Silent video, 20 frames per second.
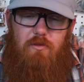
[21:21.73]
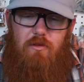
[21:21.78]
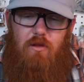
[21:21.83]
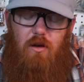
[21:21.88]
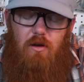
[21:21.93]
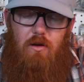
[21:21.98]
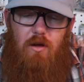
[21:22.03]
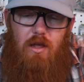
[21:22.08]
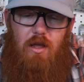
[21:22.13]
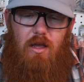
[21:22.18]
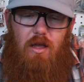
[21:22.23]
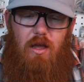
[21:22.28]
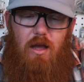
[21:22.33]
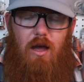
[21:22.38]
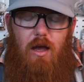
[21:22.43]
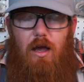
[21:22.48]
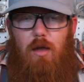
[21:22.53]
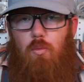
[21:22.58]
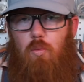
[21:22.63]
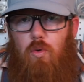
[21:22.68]
So
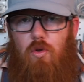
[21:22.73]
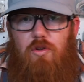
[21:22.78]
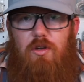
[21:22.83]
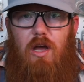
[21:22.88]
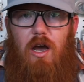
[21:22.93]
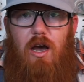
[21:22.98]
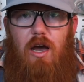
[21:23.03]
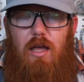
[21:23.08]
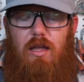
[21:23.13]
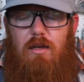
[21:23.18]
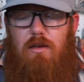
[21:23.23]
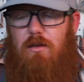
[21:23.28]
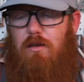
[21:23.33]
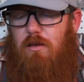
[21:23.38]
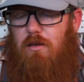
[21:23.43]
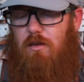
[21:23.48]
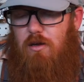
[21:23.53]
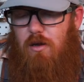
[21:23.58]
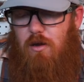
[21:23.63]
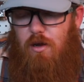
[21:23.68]
I will not,
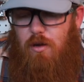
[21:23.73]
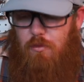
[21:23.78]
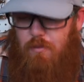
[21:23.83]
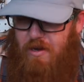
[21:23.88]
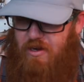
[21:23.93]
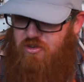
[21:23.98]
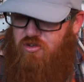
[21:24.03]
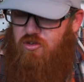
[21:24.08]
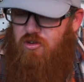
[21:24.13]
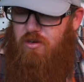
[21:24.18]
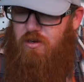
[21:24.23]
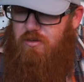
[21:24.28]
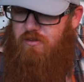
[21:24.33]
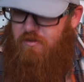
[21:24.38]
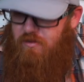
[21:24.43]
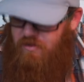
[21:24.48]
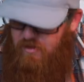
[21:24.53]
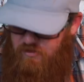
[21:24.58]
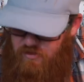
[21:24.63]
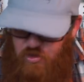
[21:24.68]
you know, I'll make sure
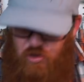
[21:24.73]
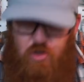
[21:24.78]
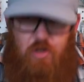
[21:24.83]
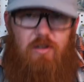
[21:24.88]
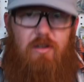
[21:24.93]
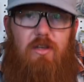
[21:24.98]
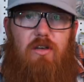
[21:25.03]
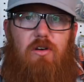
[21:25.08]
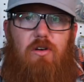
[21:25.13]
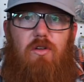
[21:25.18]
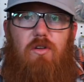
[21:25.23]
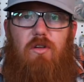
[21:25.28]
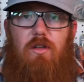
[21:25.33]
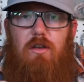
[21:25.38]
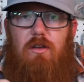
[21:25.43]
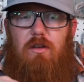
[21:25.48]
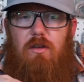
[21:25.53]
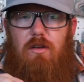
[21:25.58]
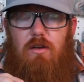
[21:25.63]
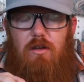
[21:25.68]
it's it's a good deal,
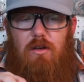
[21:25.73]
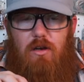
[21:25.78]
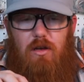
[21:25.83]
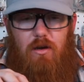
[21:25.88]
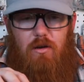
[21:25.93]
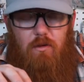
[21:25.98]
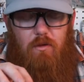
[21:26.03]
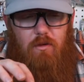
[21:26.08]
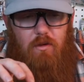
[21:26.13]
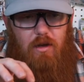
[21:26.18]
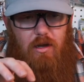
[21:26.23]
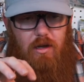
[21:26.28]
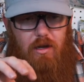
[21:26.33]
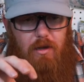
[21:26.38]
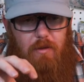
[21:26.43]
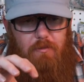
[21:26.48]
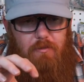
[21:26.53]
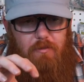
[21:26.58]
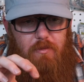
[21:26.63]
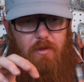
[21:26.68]
and you know,
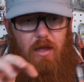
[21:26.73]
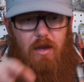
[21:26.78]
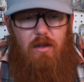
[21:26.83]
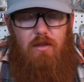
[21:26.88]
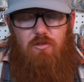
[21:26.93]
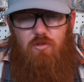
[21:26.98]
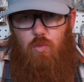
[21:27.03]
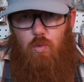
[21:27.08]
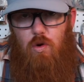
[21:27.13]
um, and it's